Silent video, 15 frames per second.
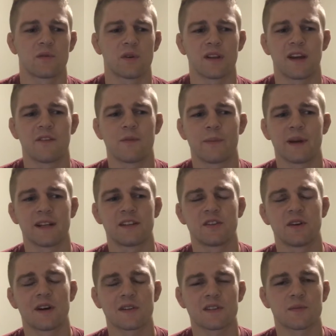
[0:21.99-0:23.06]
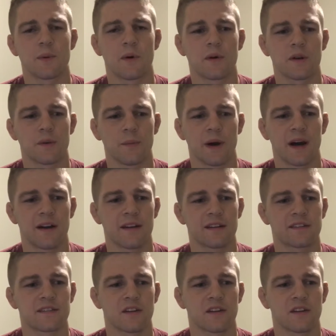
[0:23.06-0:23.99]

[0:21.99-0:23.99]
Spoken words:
really haven't been too outspoken about it.